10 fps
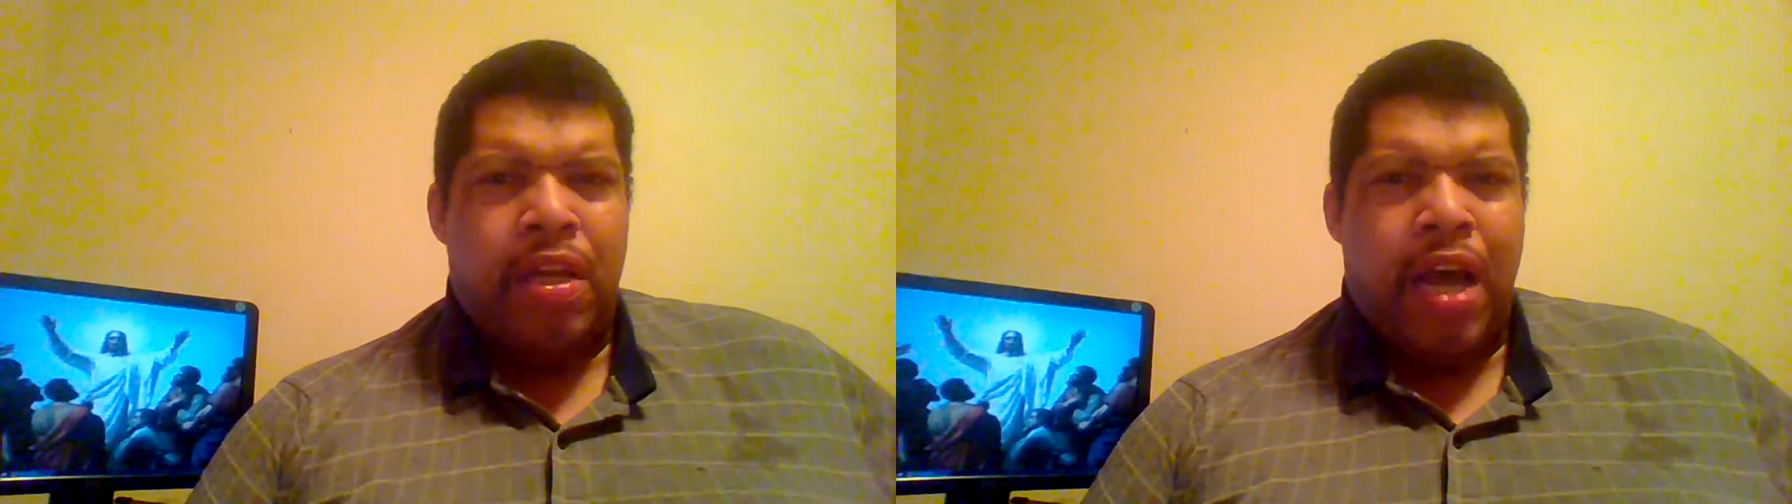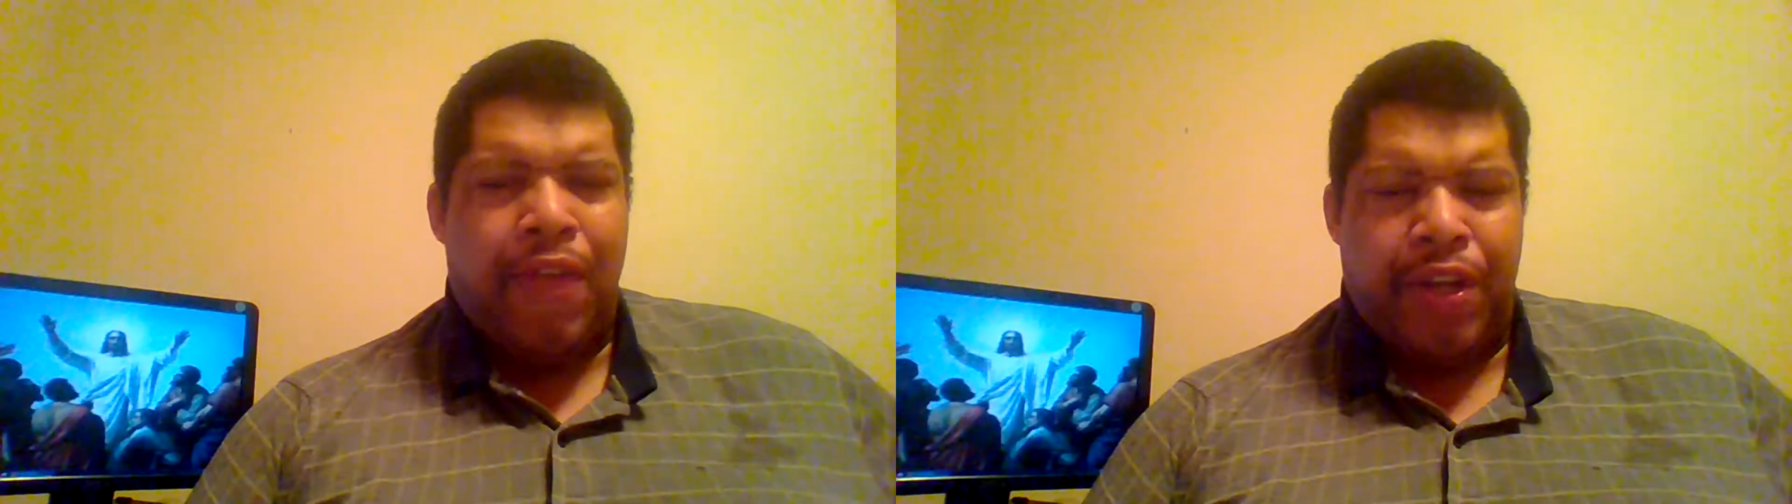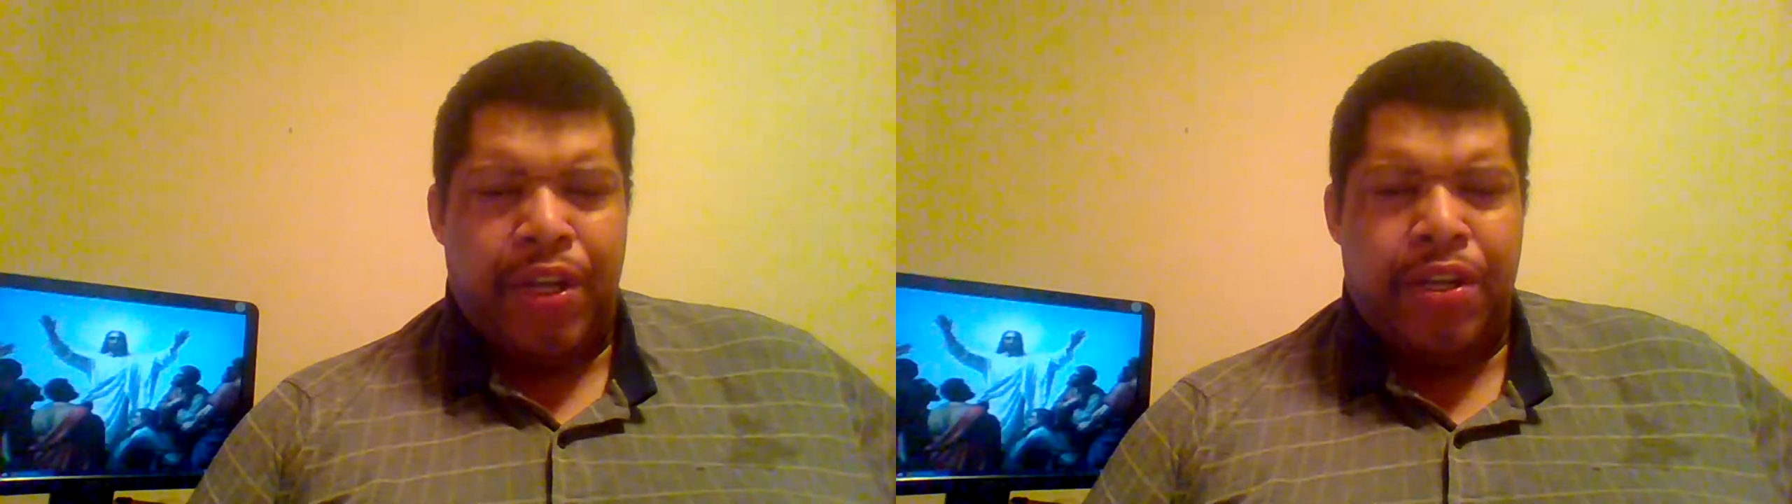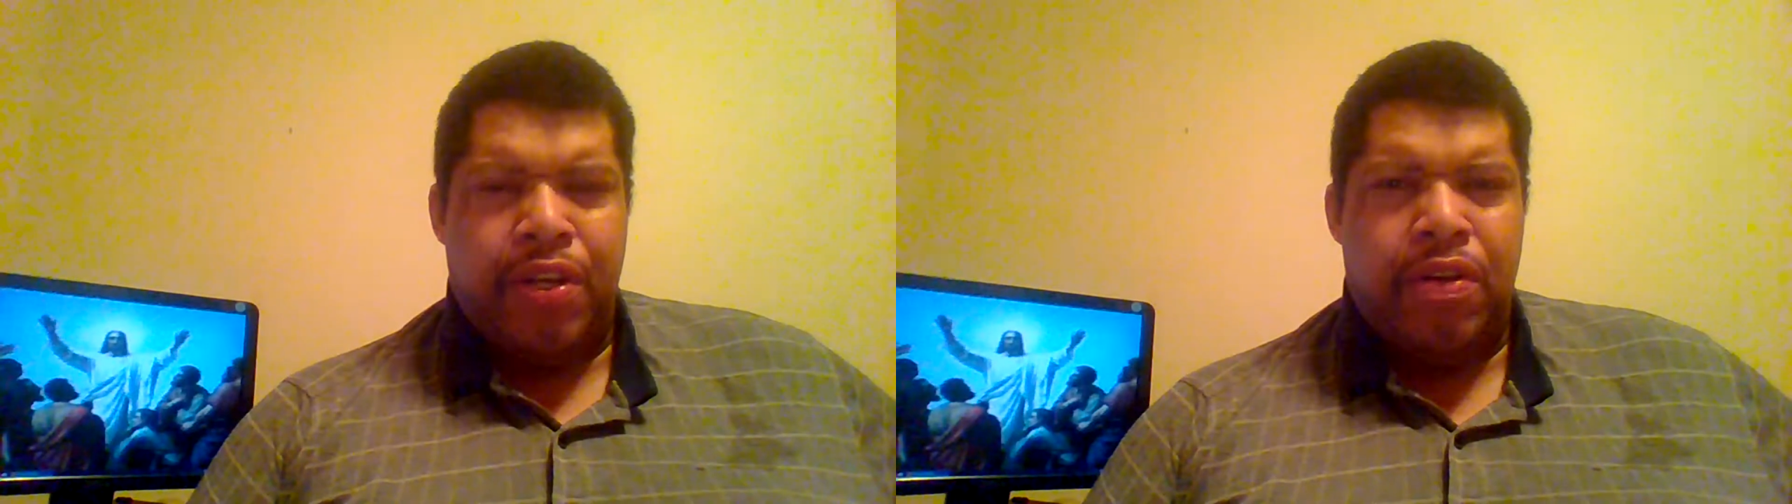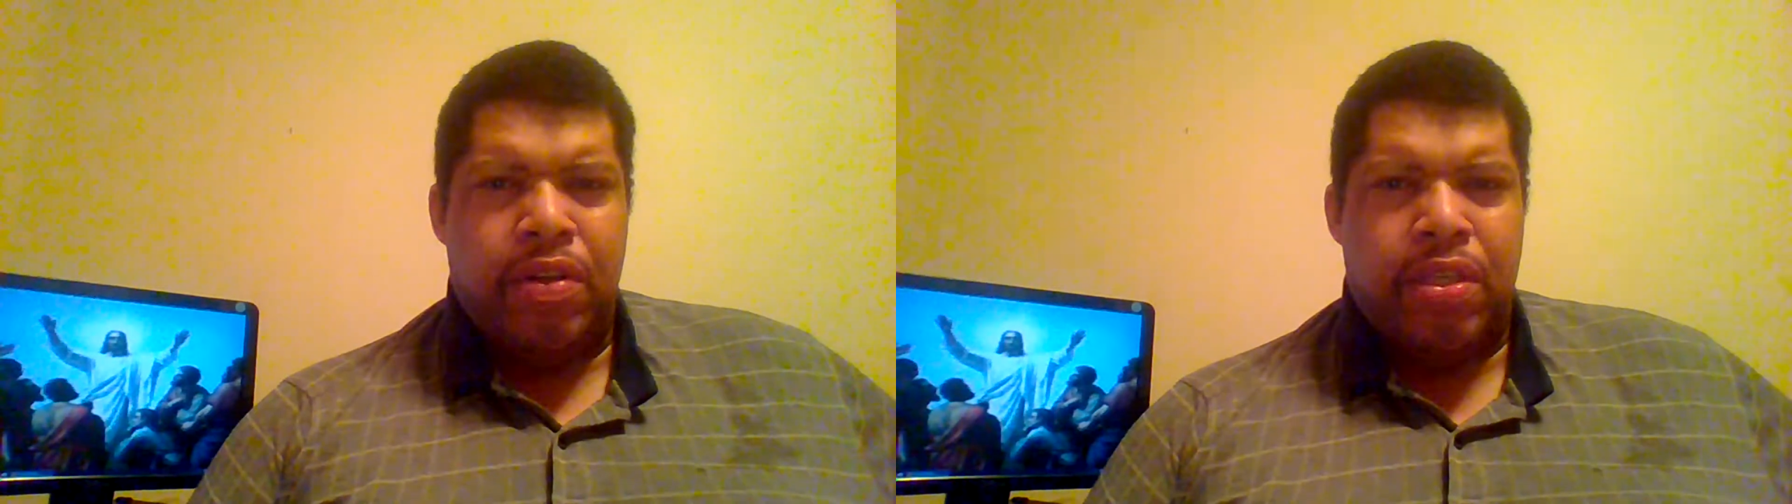of the good
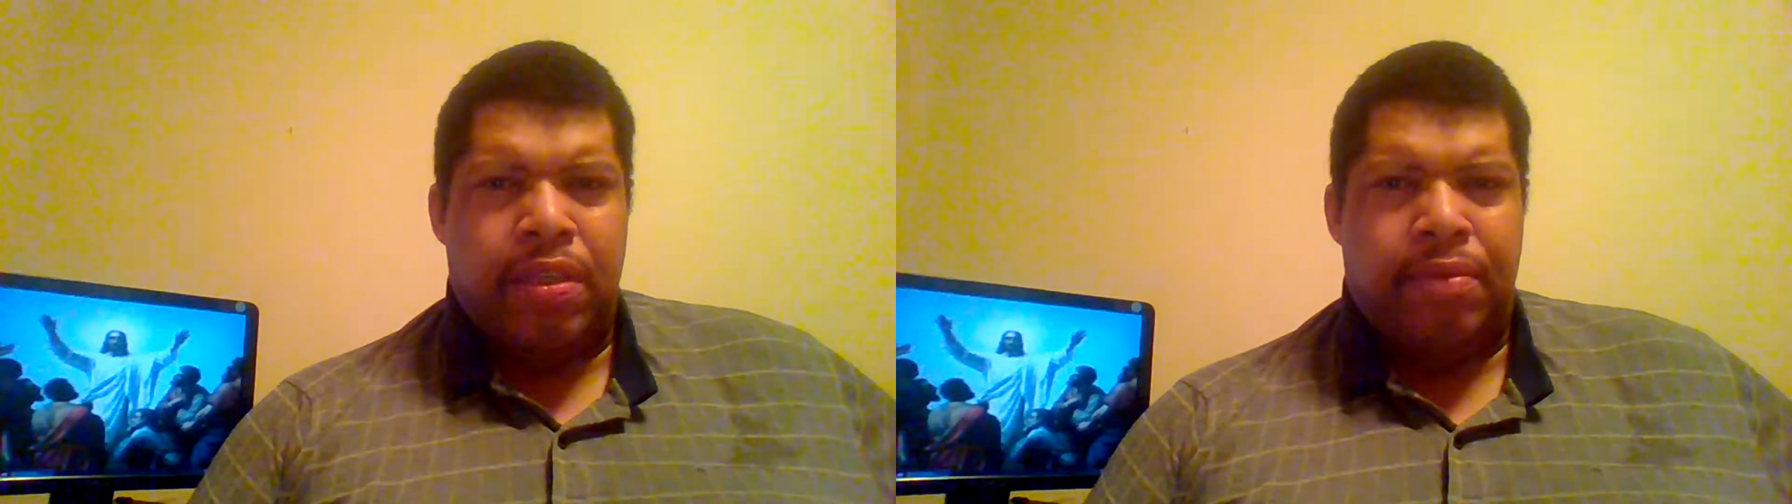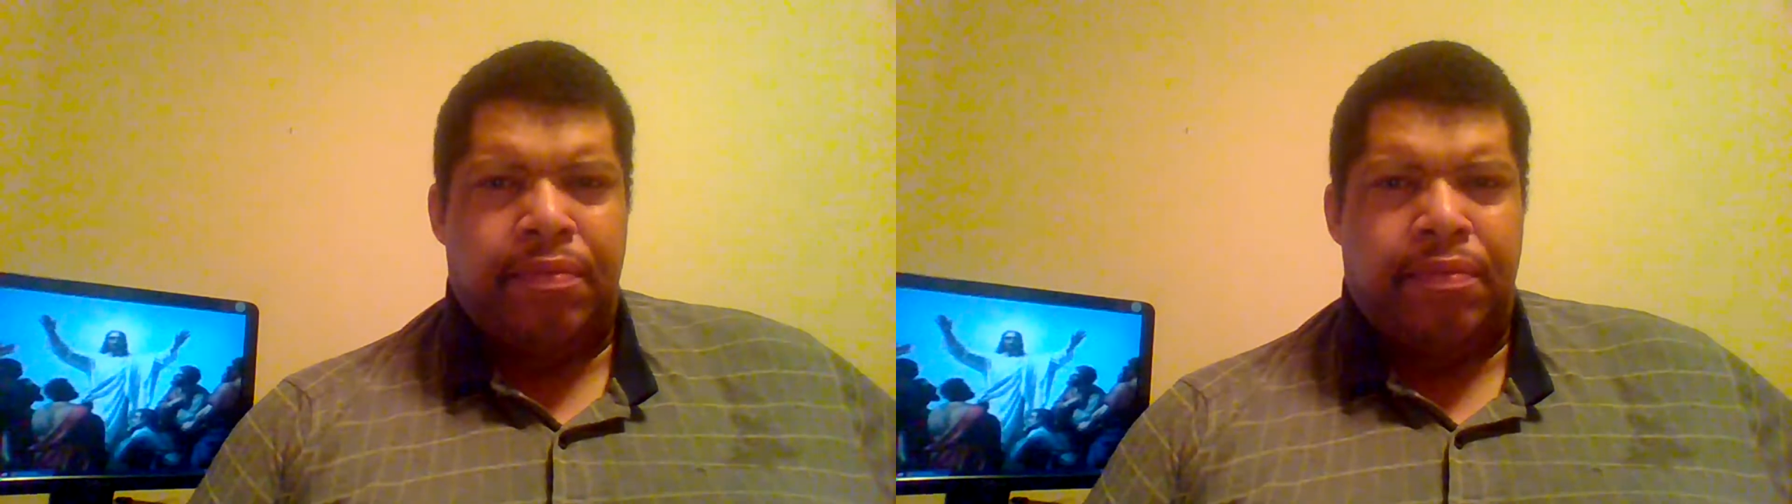news.